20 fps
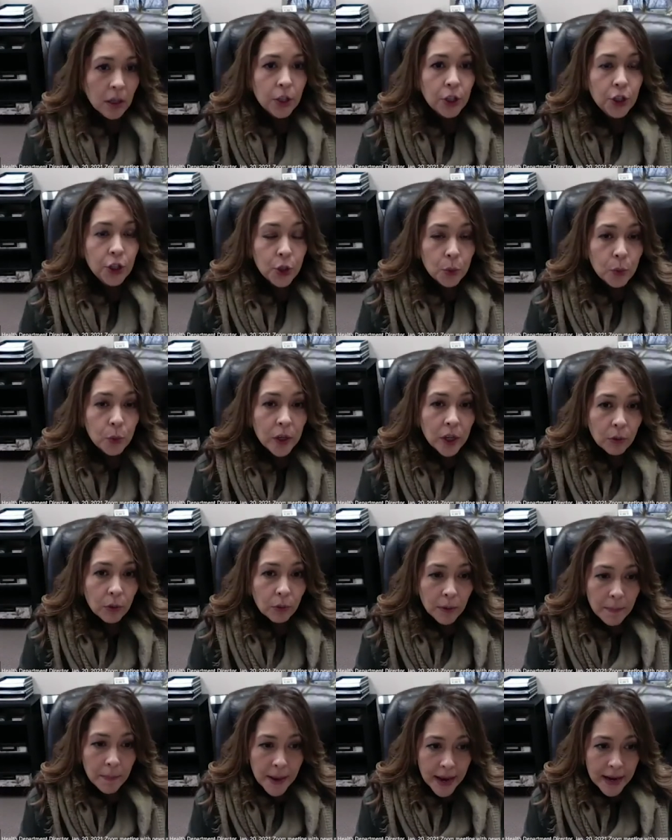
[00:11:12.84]
you will
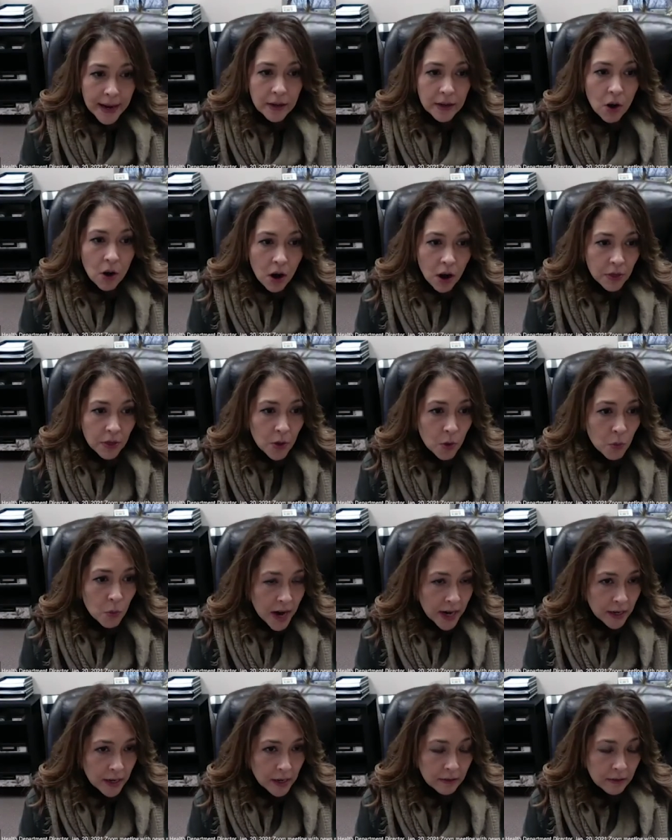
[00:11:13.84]
remain on the
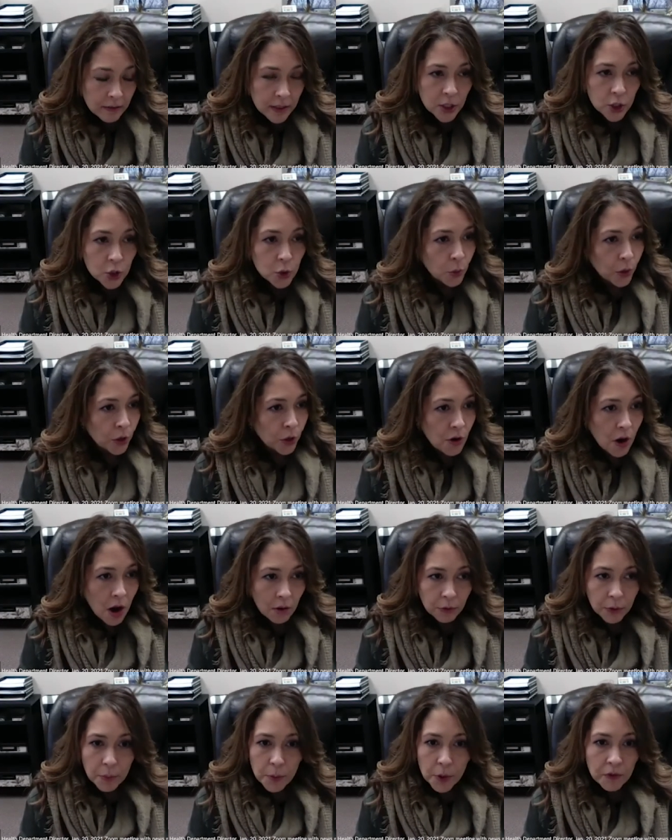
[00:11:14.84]
waiting list. We're not
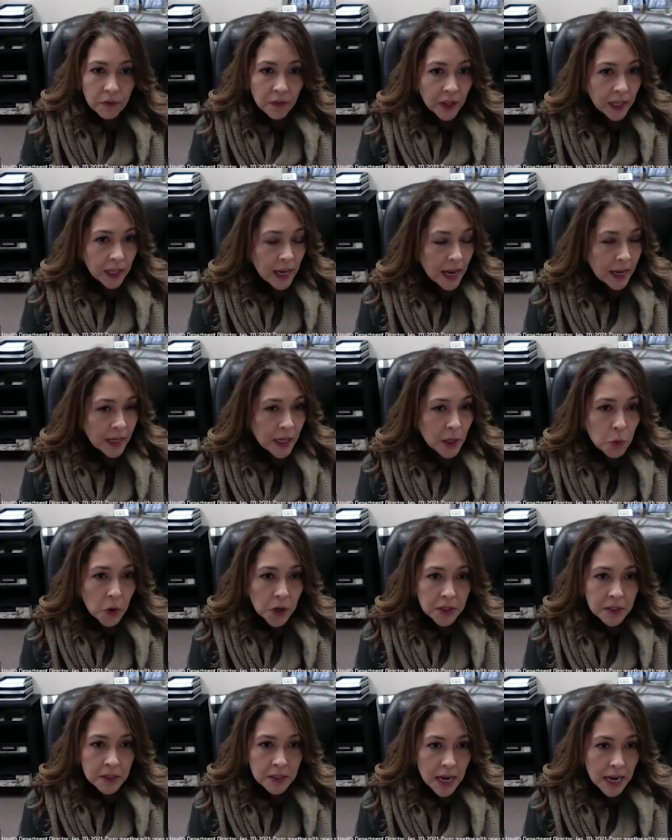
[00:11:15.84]
removing
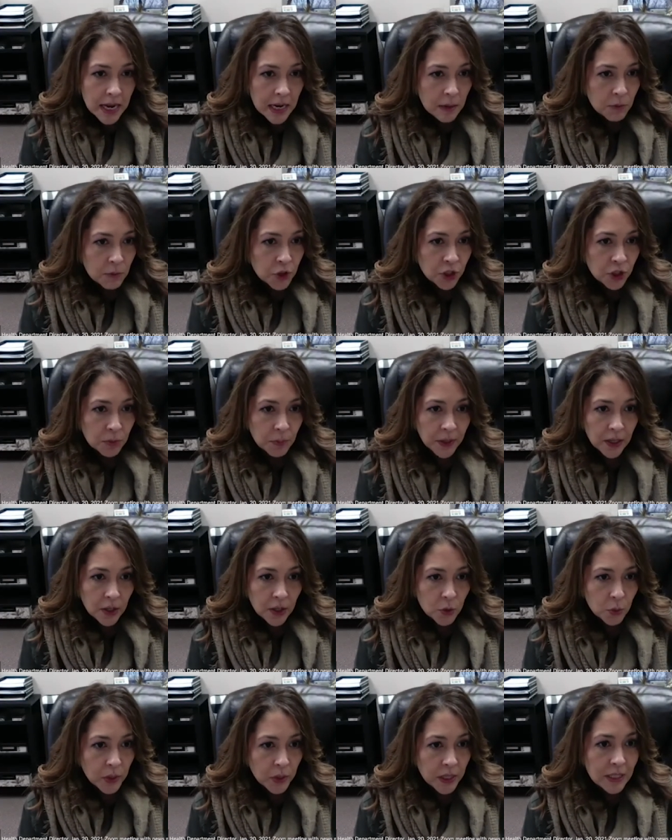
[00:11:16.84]
anyone's name just
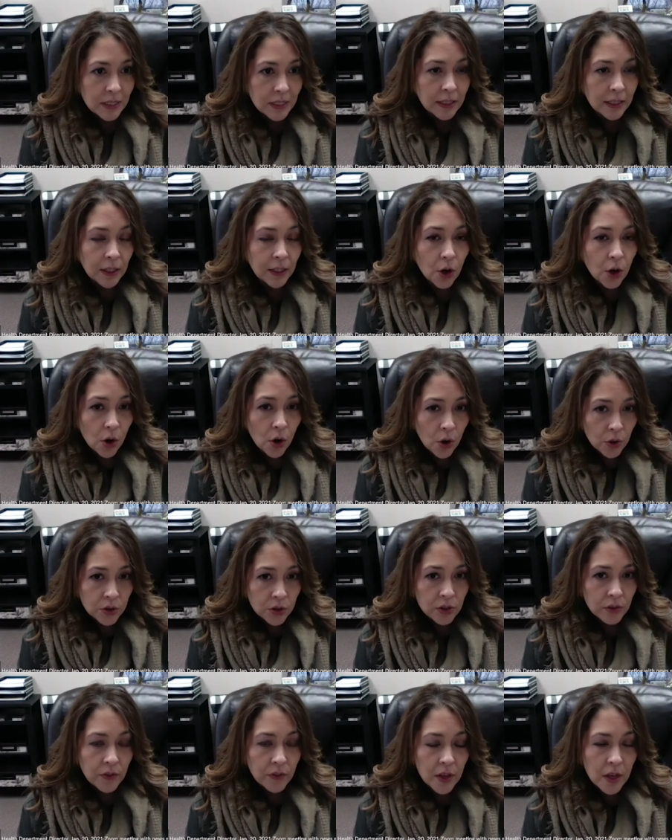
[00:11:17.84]
because we didn't get a hold
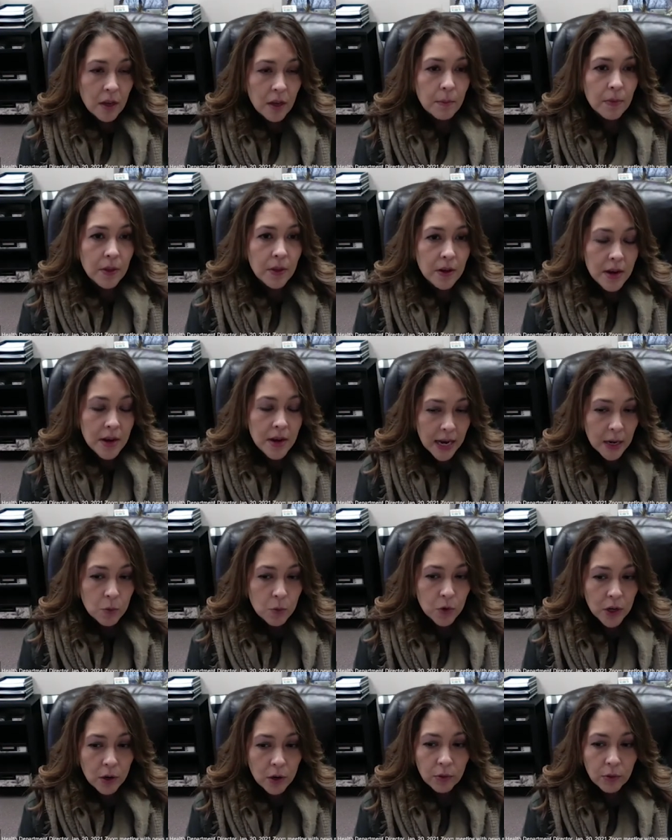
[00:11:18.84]
of them. The name
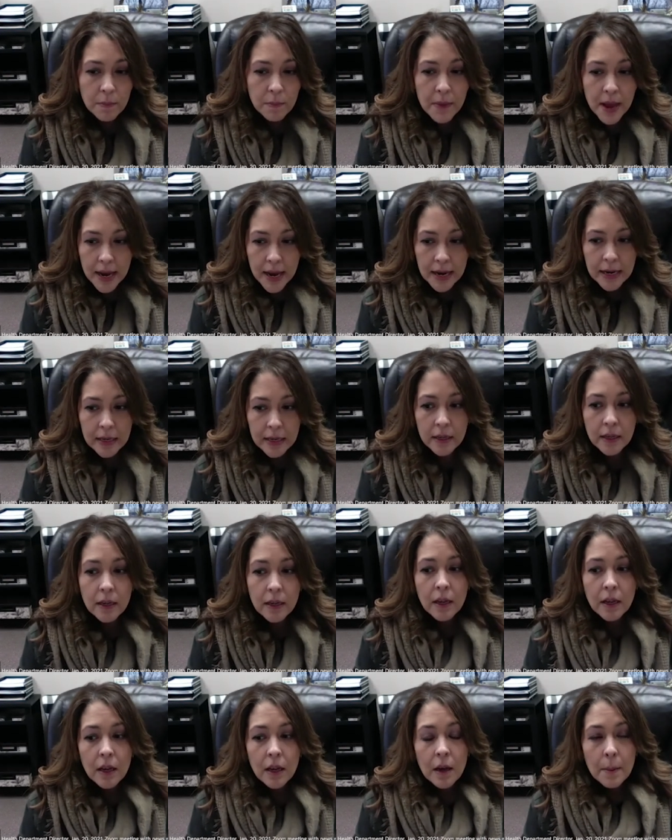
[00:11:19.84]
will remain,
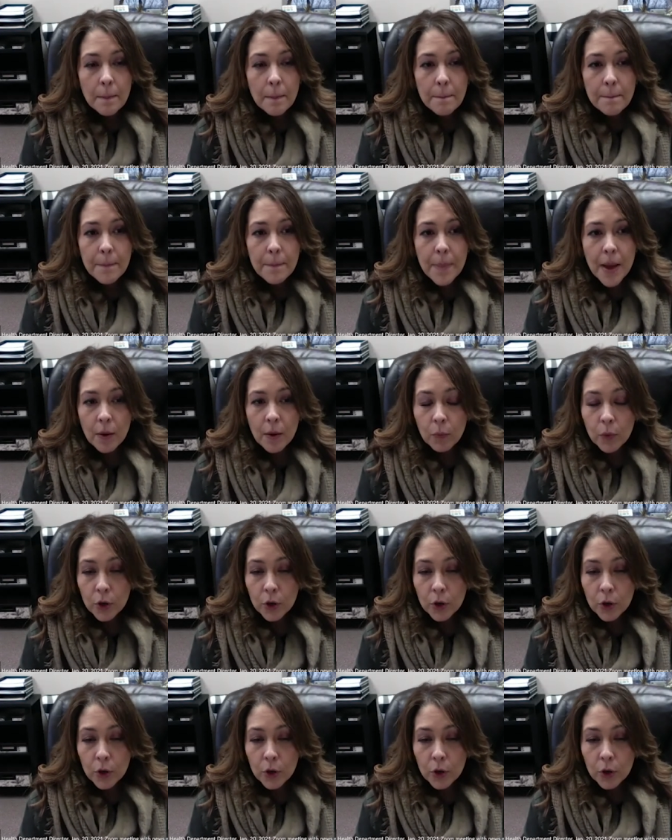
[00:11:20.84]
and